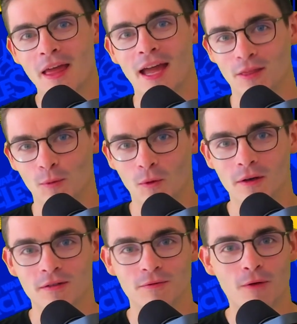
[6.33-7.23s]
and the
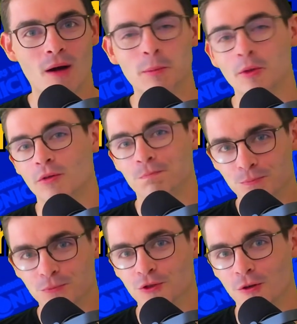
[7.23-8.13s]
word Farmable
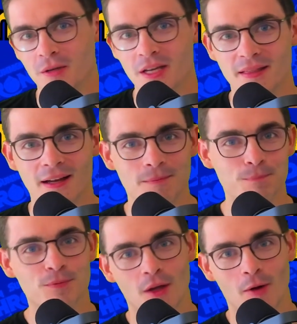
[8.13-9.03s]
should be in there
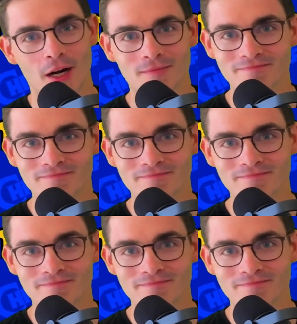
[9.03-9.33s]
somewhere.